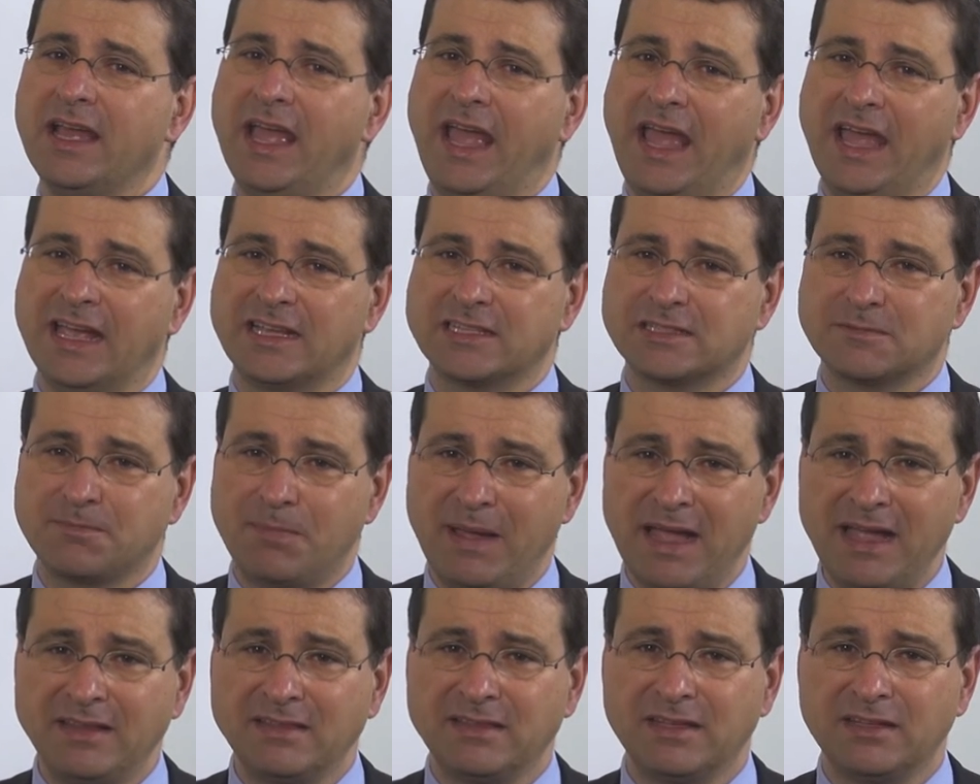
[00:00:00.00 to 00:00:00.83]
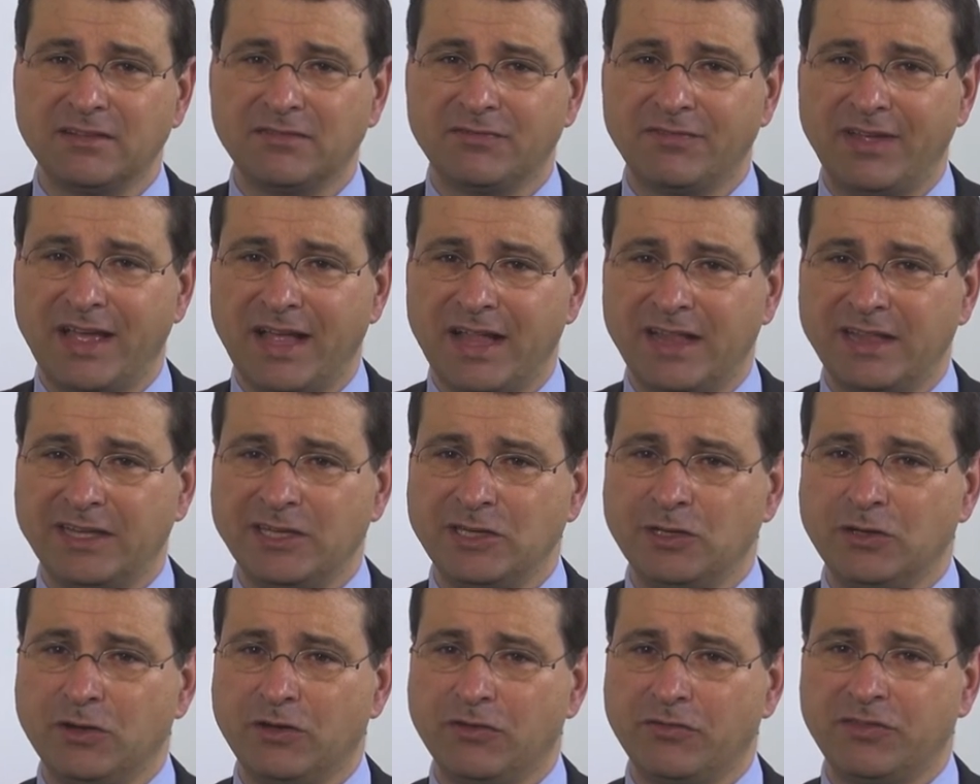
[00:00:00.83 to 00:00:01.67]
expected
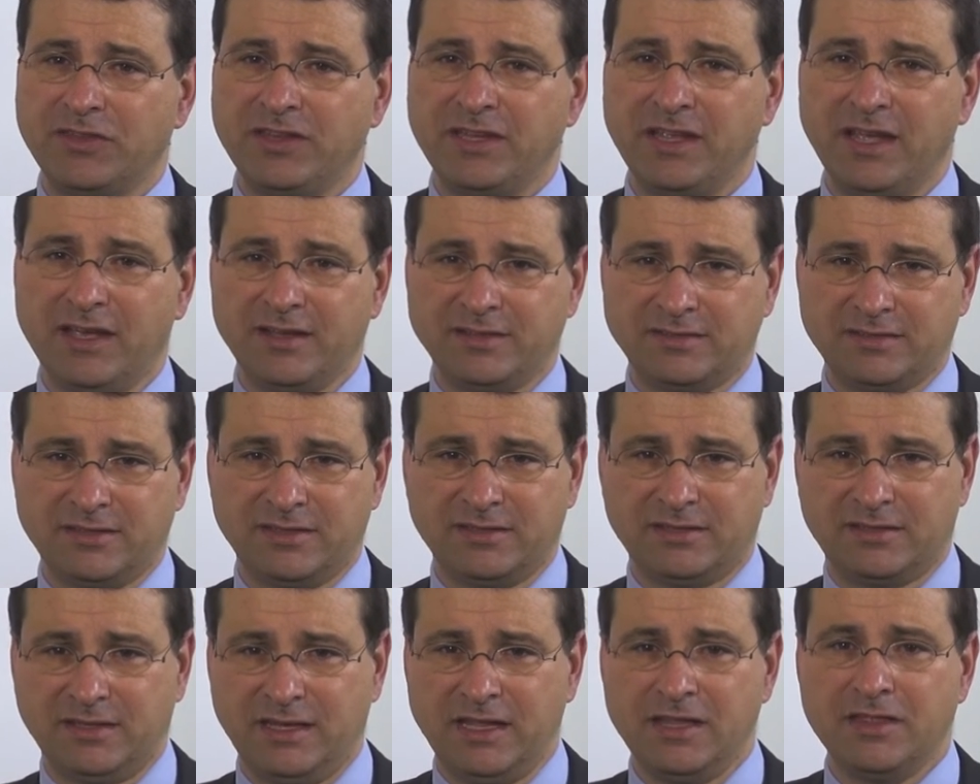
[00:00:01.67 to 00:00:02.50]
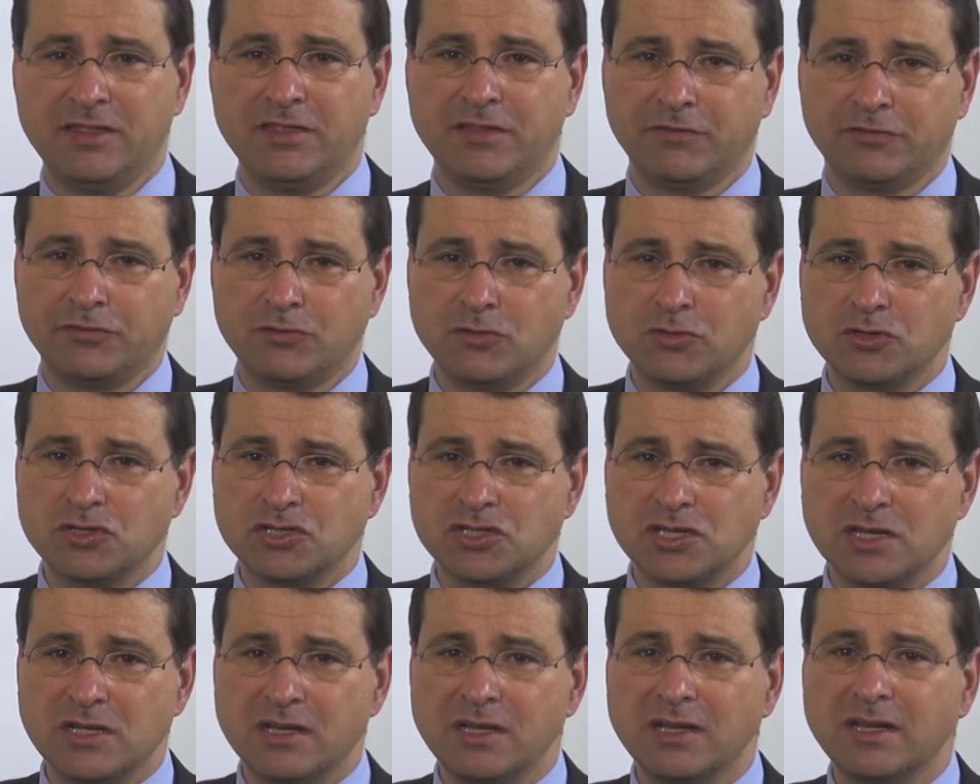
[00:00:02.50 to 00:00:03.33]
value of the asset in the
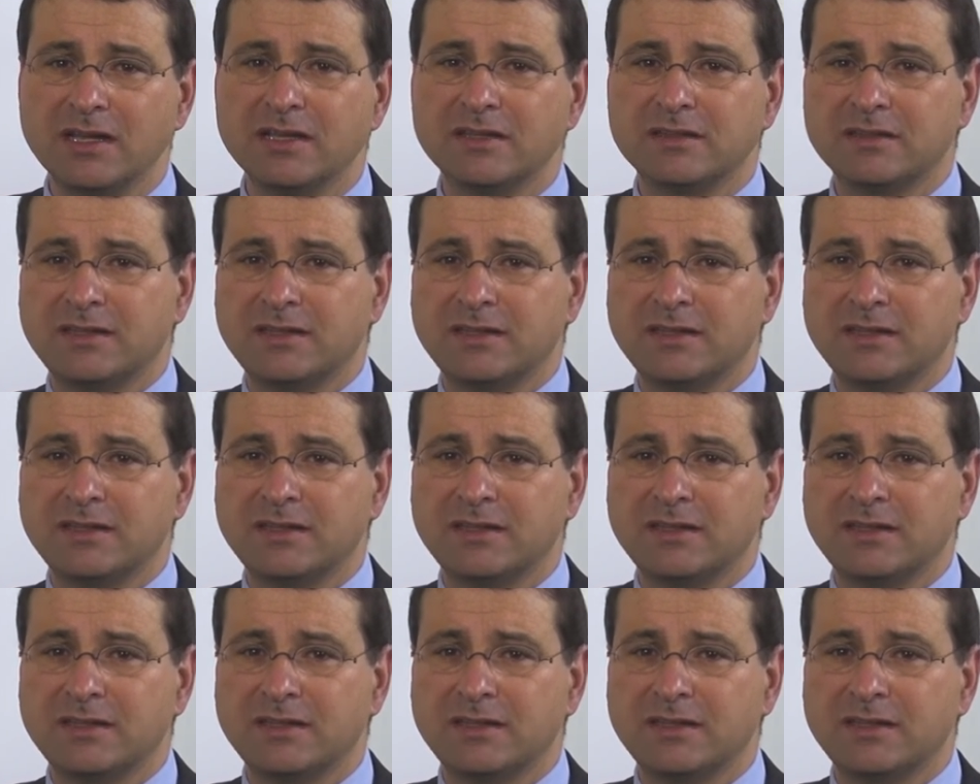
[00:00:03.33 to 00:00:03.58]
future,